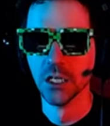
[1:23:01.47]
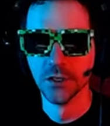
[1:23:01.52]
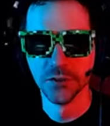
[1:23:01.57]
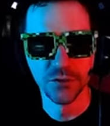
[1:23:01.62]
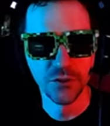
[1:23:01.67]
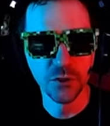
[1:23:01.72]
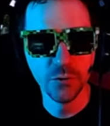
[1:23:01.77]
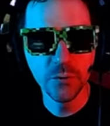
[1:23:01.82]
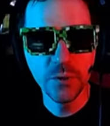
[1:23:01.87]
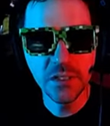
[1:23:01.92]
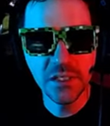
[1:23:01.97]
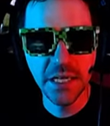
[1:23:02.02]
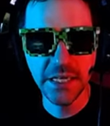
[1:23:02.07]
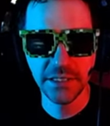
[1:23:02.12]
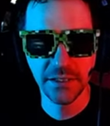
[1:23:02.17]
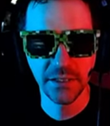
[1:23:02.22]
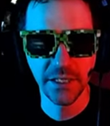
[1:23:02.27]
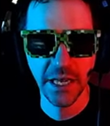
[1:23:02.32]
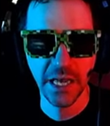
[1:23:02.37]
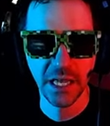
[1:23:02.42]
Do as I
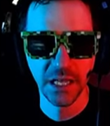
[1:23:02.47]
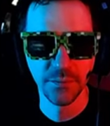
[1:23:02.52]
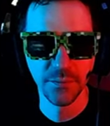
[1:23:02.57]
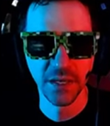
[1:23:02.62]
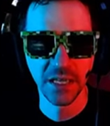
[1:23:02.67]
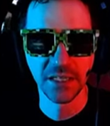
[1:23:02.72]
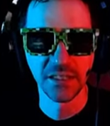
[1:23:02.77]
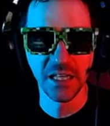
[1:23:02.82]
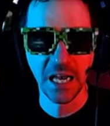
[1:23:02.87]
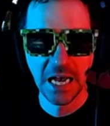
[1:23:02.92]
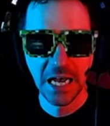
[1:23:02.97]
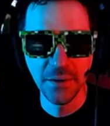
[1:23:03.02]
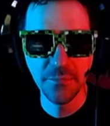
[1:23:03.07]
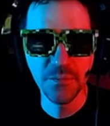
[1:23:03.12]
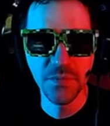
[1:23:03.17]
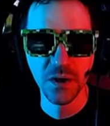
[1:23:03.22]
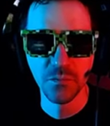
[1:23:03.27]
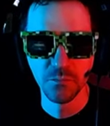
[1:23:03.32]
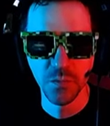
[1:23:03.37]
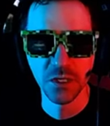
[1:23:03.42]
say, because I'm
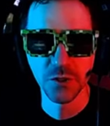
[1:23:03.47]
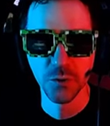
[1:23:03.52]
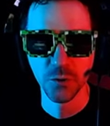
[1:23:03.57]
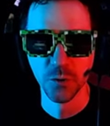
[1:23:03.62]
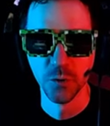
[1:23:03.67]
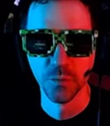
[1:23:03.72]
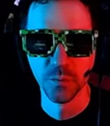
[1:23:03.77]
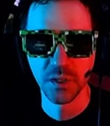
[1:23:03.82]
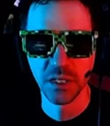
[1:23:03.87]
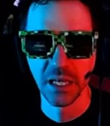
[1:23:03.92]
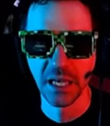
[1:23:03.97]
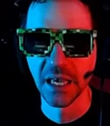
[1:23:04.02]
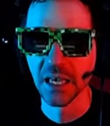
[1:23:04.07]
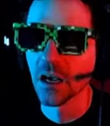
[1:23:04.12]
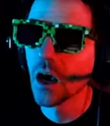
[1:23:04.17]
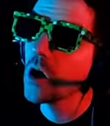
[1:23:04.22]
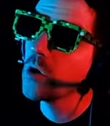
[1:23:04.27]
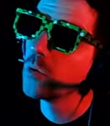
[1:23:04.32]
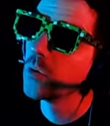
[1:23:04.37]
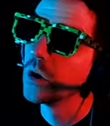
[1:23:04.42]
the Mushroom King.
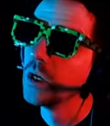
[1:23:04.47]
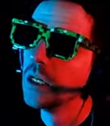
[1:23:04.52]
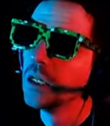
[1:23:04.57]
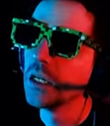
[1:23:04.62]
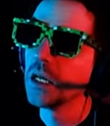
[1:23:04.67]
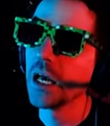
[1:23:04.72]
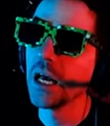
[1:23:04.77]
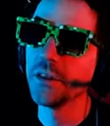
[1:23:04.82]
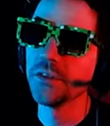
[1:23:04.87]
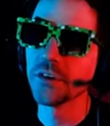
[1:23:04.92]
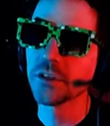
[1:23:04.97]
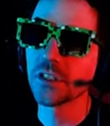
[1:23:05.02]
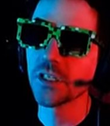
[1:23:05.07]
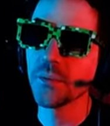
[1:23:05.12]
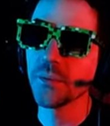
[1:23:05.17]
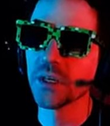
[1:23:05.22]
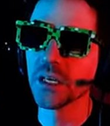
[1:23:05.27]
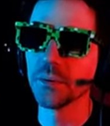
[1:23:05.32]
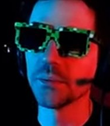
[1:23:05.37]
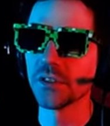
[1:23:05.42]
Oh, and there's
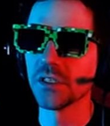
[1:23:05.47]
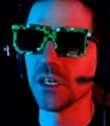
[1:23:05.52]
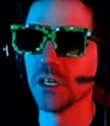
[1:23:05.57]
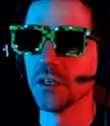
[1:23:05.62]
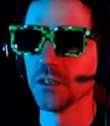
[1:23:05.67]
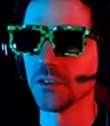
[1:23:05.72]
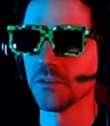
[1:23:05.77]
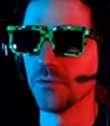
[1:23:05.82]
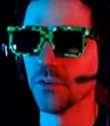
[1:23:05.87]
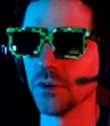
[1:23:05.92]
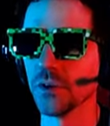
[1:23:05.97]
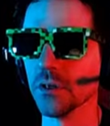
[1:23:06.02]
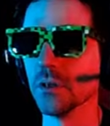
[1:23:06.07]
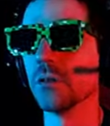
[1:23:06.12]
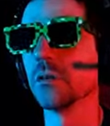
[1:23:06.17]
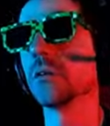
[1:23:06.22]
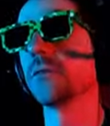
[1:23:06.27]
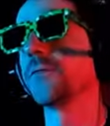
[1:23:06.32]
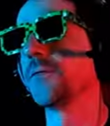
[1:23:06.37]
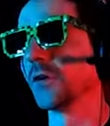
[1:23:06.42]
something upstairs for you.
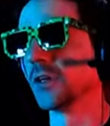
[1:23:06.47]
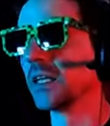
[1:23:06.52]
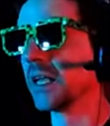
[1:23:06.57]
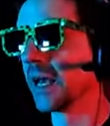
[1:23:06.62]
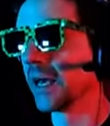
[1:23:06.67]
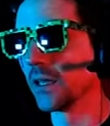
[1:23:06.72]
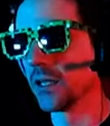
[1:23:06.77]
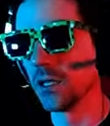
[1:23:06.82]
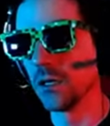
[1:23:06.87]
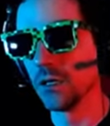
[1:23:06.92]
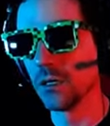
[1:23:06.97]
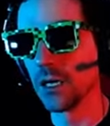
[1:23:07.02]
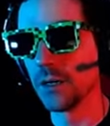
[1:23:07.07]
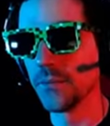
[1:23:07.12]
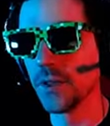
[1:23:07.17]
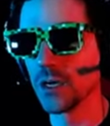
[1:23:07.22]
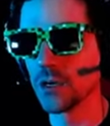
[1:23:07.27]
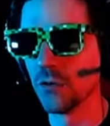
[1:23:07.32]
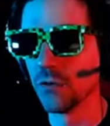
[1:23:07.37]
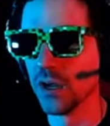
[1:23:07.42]
Forget it. I'm
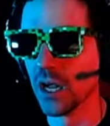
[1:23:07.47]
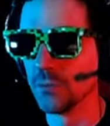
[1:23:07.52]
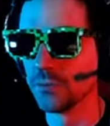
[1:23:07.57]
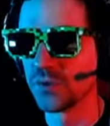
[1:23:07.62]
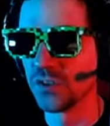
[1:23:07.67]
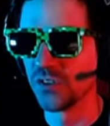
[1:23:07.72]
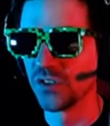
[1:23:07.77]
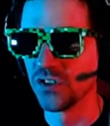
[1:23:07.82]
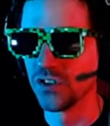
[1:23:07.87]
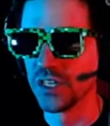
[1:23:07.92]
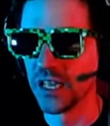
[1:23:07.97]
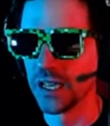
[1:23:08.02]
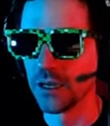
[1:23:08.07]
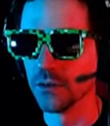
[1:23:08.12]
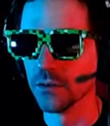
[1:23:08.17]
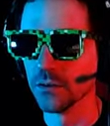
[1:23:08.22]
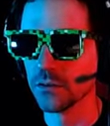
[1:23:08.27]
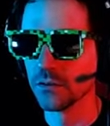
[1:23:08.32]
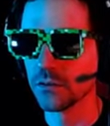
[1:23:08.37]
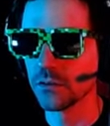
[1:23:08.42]
not going
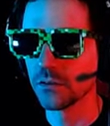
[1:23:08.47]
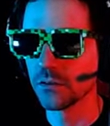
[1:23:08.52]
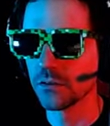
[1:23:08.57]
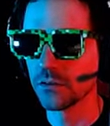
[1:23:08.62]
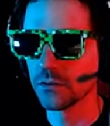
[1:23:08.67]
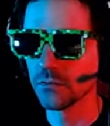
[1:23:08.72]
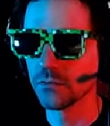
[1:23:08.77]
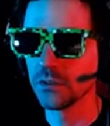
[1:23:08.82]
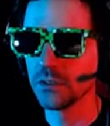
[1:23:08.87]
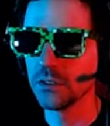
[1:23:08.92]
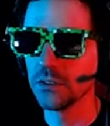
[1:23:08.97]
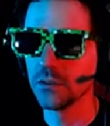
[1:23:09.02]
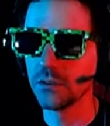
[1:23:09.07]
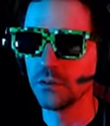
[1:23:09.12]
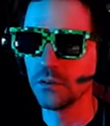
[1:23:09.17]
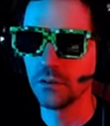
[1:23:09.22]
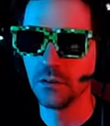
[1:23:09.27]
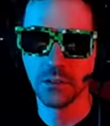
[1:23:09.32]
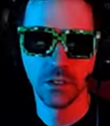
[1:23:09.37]
upstairs. Well...